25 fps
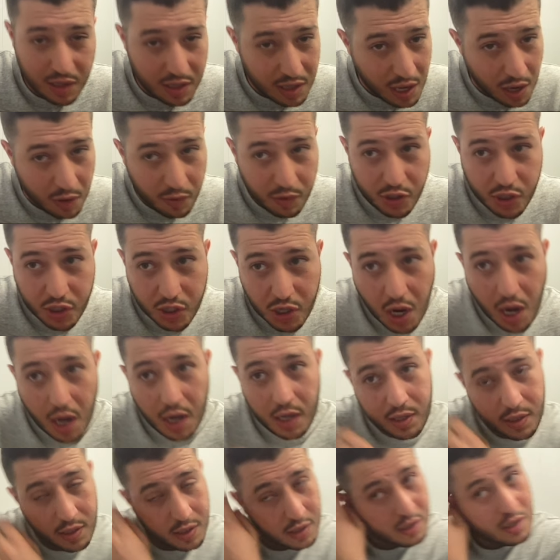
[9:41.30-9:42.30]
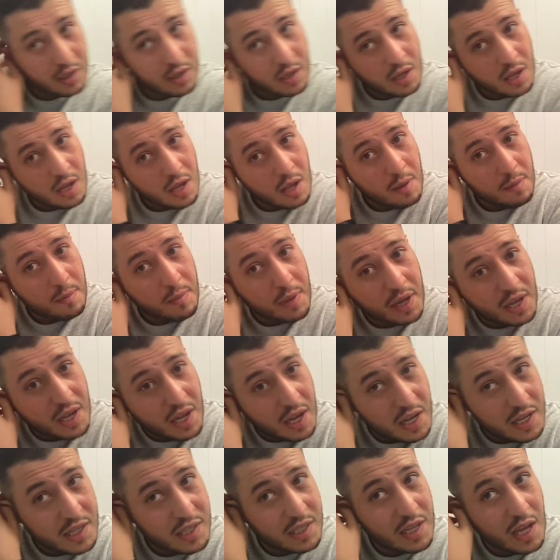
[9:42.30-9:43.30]
I was shocked
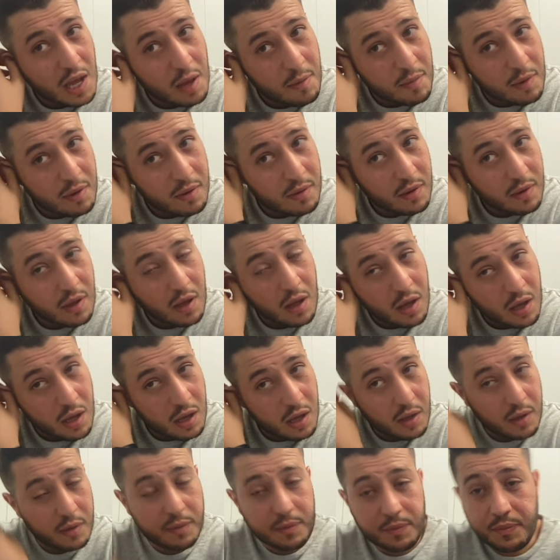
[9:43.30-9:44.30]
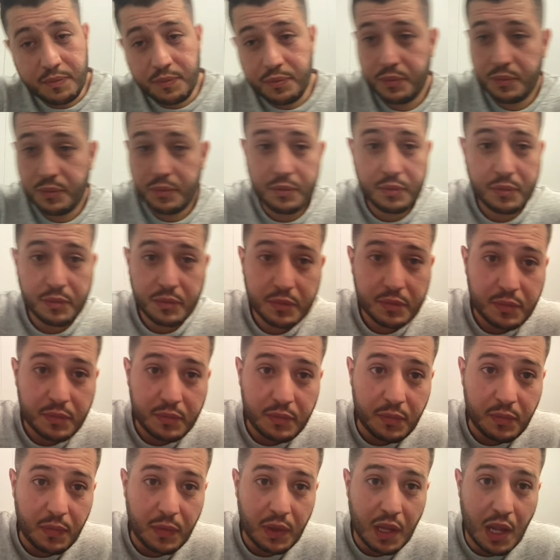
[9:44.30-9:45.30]
because I'm um, um,
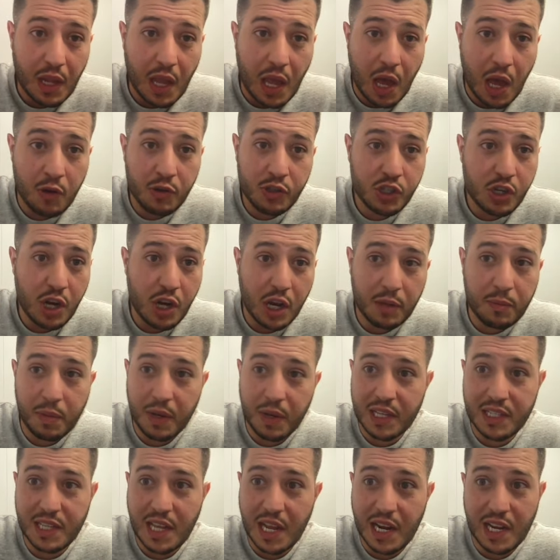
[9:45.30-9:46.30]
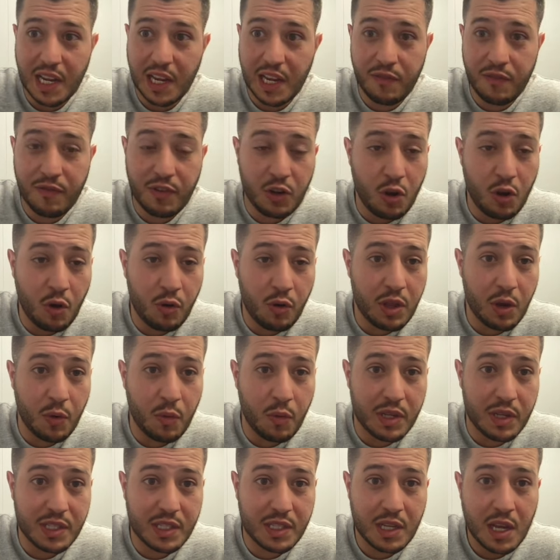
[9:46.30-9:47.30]
I was shocked because I didn't even know there
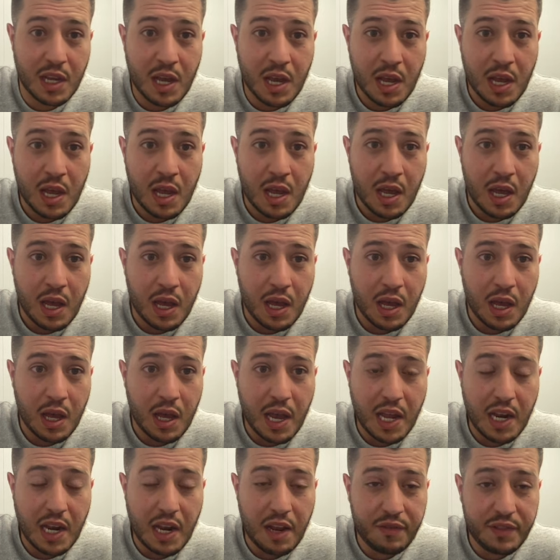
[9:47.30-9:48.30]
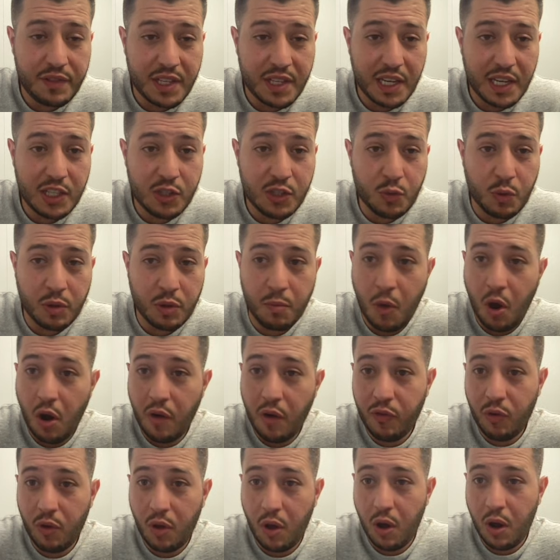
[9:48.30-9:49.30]
was uh, NFTs with
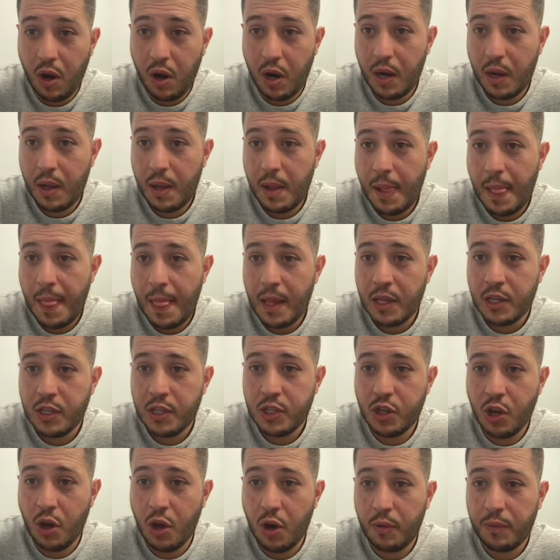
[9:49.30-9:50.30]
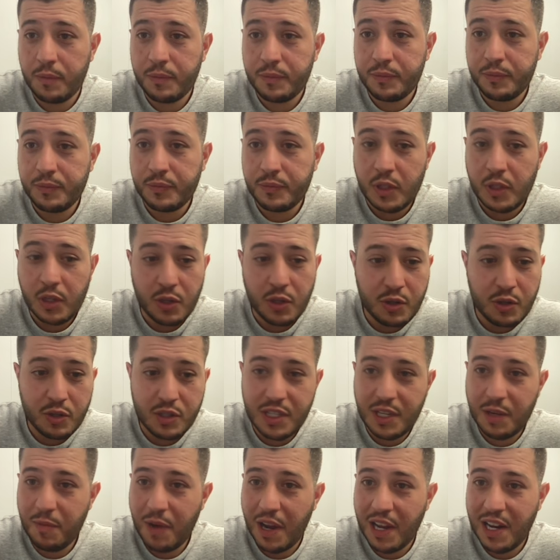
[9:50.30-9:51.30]
Marvel art. So you
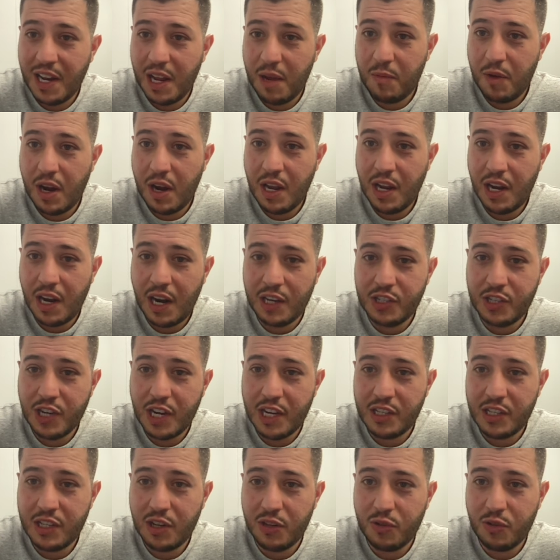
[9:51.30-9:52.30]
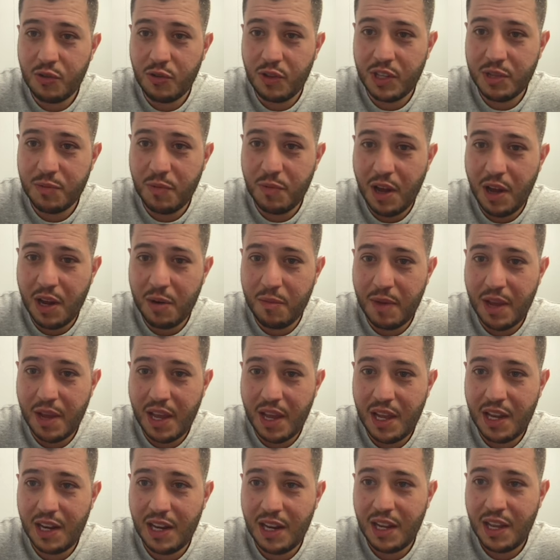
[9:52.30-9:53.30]
see my name right here. I changed it to the
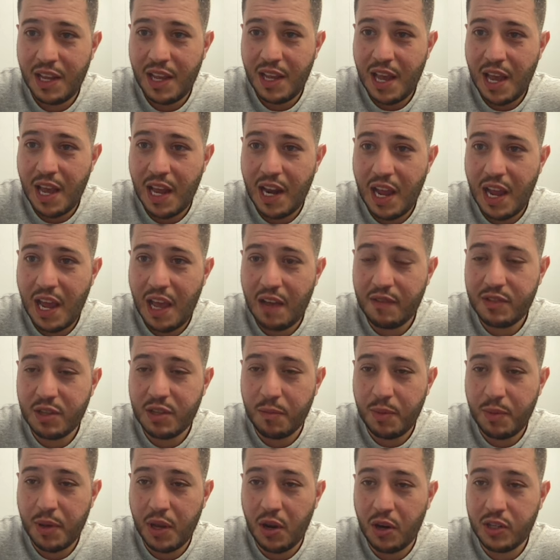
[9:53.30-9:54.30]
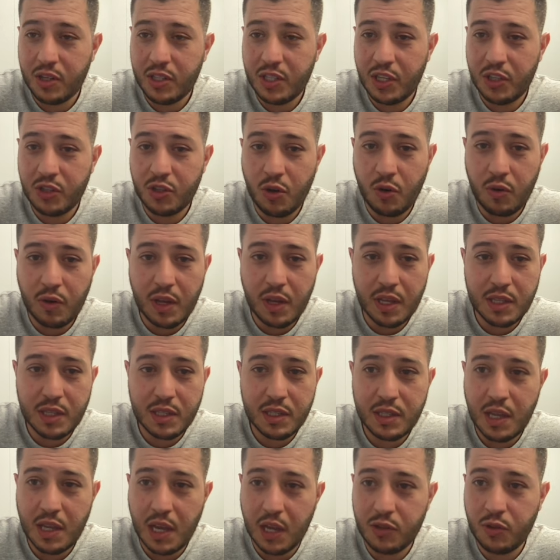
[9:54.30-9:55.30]
Spider-Man and I have some PRT
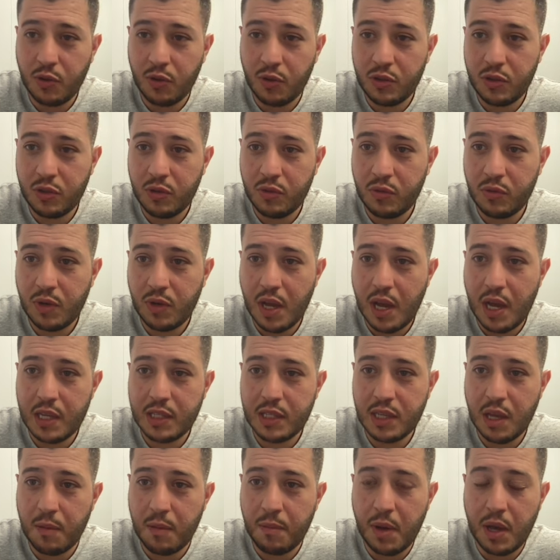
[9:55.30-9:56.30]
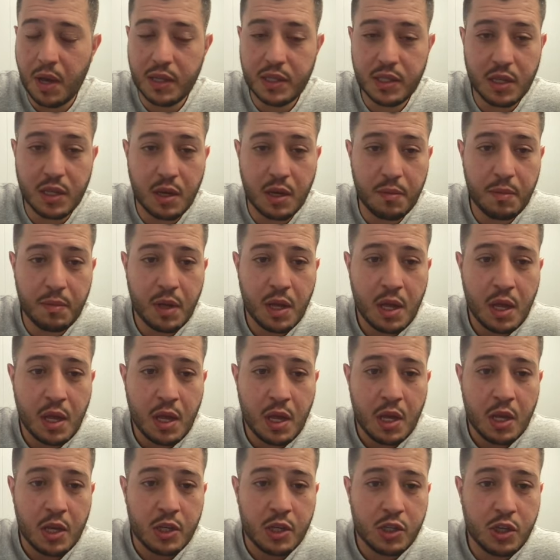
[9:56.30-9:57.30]
tokens. I told you guys I bought some.
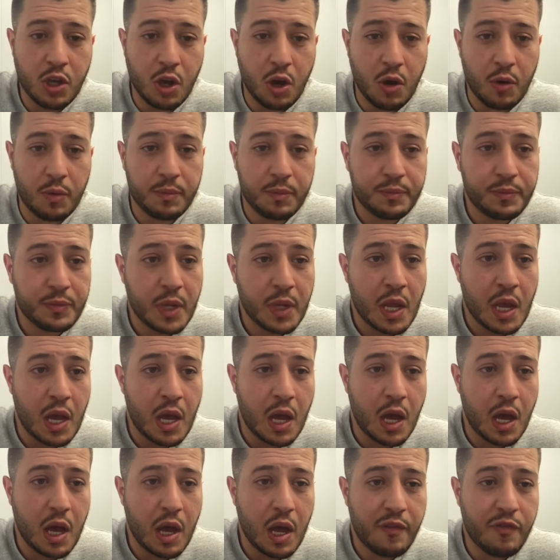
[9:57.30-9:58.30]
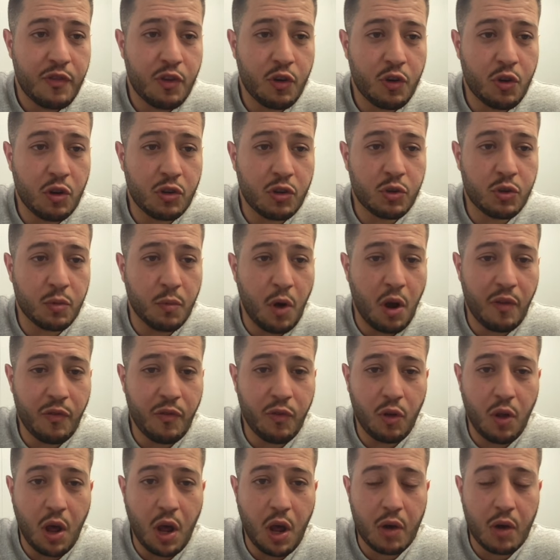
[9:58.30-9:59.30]
So uh, if you go to
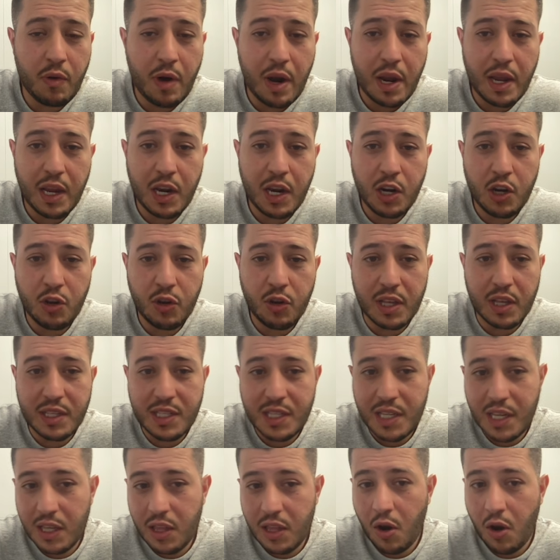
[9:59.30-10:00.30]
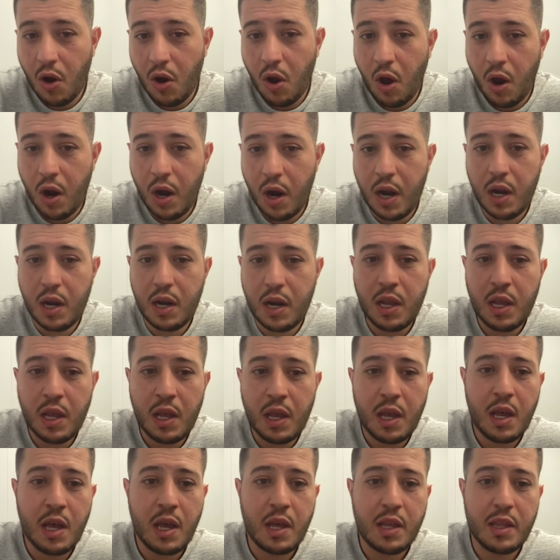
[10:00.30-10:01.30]
Marvel Art right here, you can see their art.
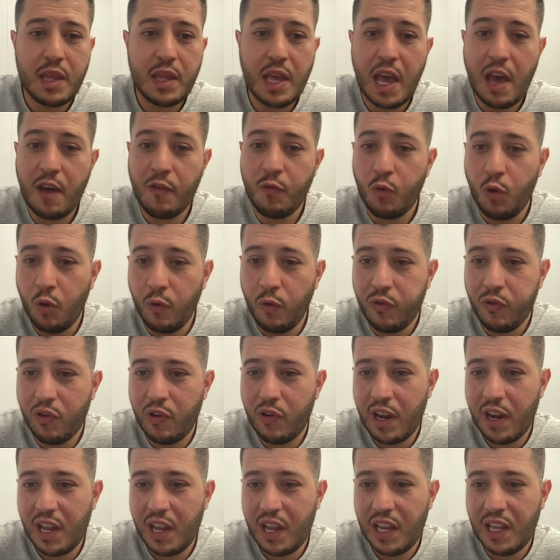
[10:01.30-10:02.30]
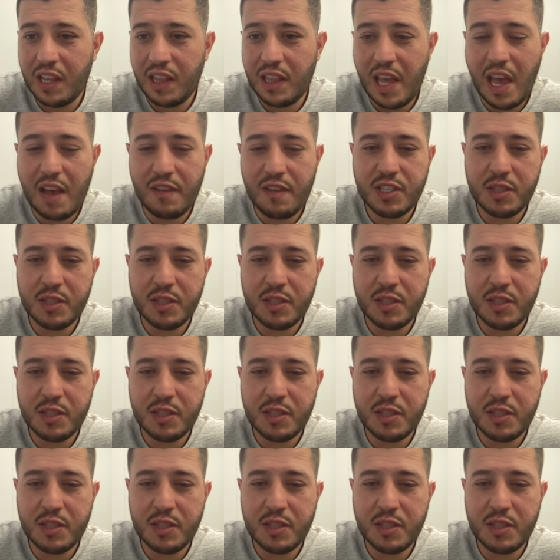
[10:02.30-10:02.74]
They have Wolverine, they have